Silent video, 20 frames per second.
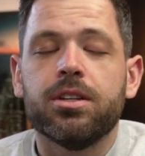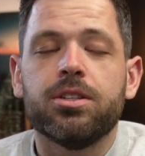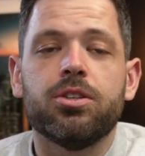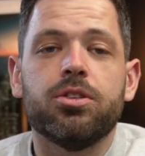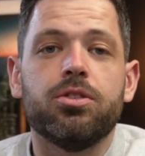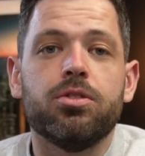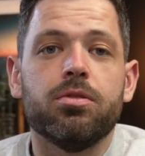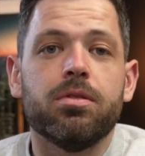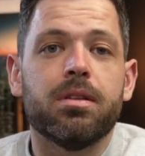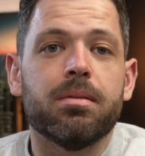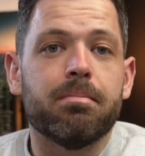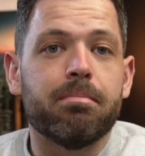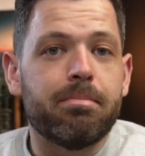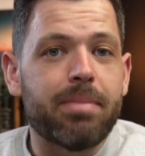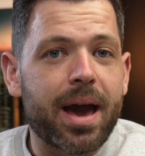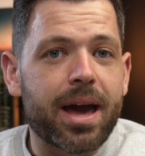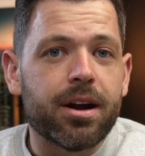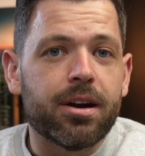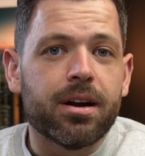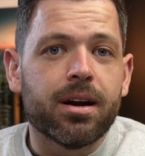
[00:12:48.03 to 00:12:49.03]
to do them
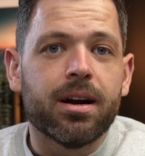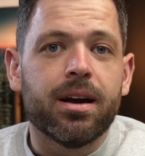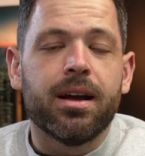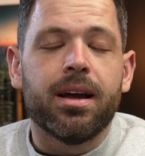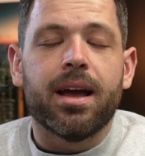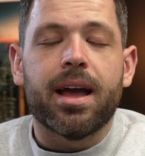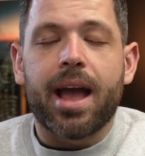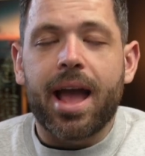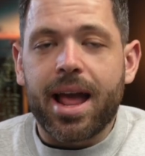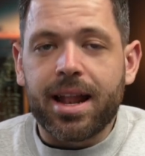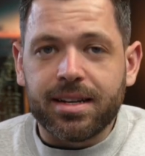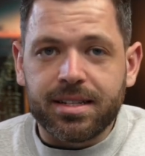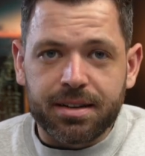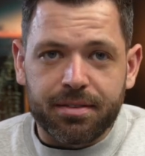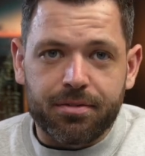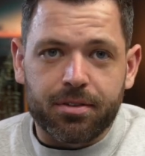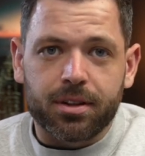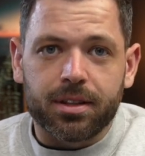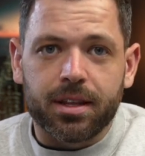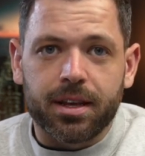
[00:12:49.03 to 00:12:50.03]
better and
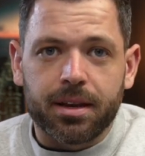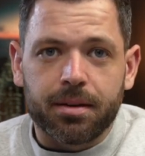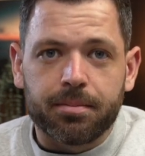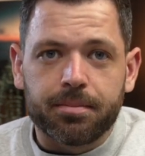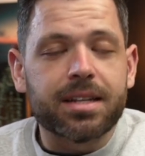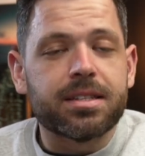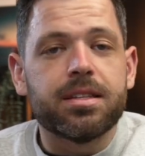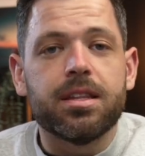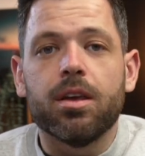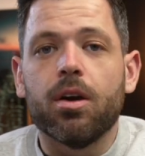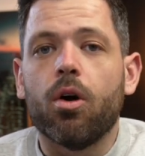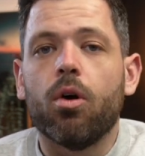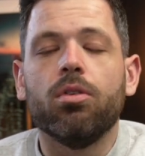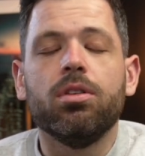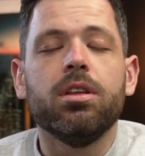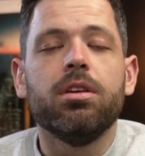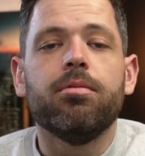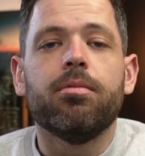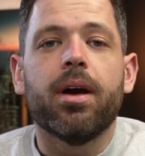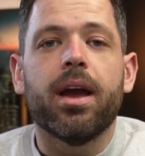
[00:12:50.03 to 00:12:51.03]
differently. That's the
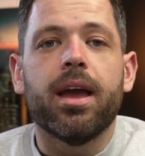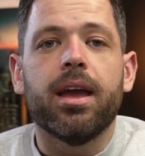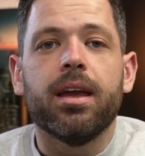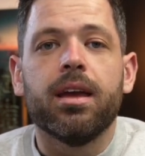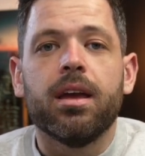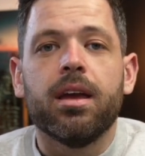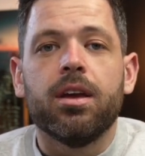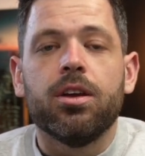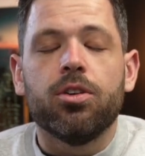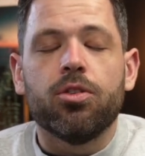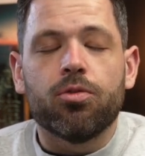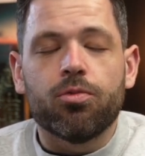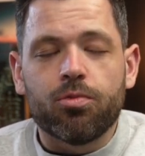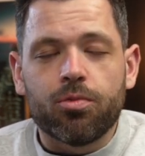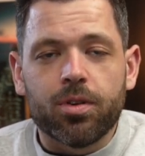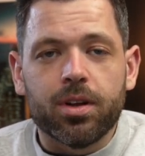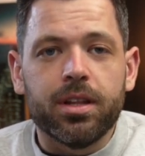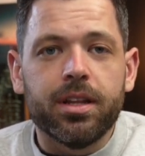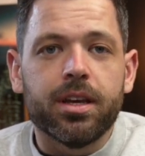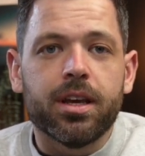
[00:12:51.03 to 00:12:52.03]
only way you're
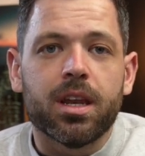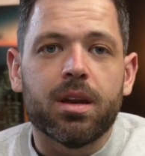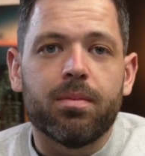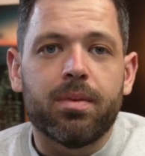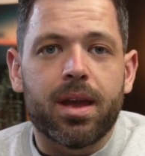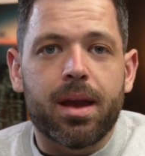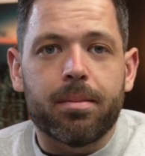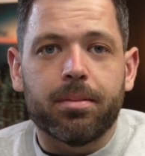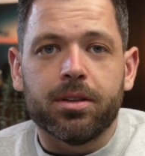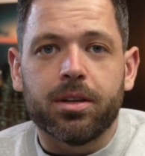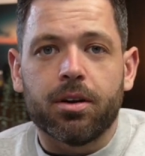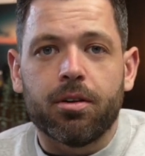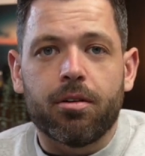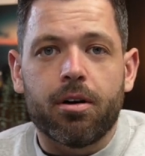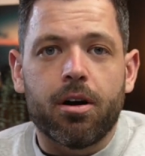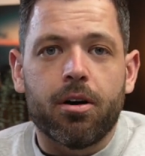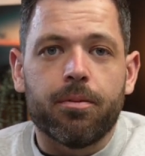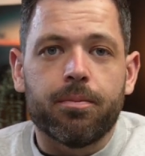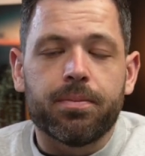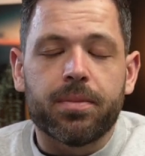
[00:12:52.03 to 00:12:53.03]
really going to be able to
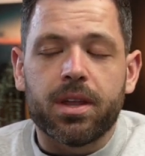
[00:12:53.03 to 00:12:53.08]
grow.